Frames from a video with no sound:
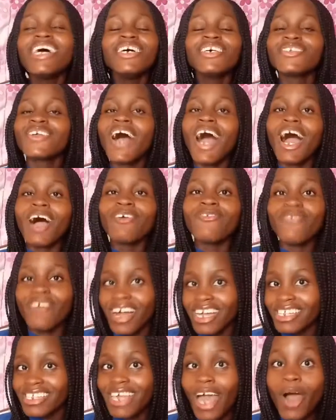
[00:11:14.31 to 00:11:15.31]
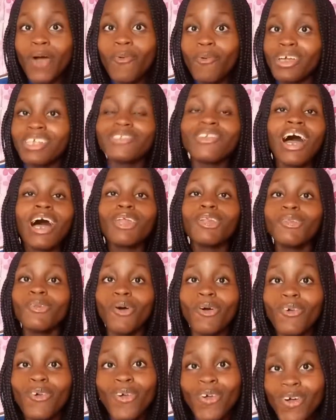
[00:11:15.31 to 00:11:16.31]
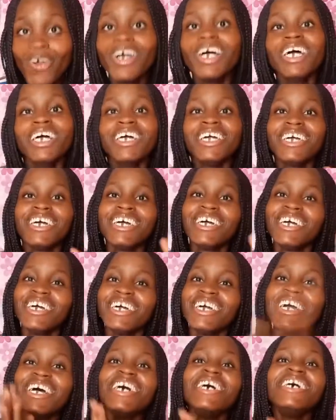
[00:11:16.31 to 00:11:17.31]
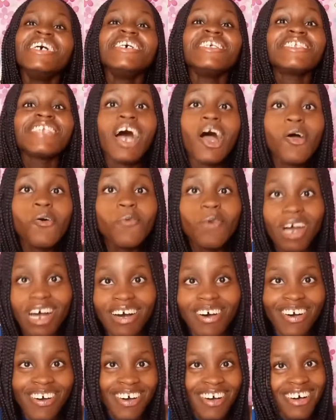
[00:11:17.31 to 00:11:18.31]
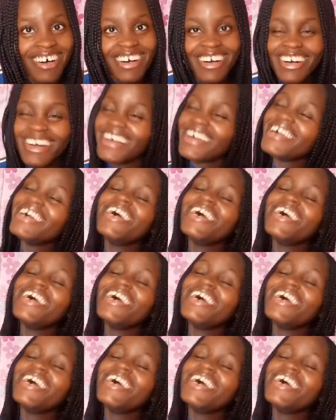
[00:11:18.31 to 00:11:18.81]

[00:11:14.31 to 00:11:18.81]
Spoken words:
It's not how far, it's how well. It's not how long, it's how well.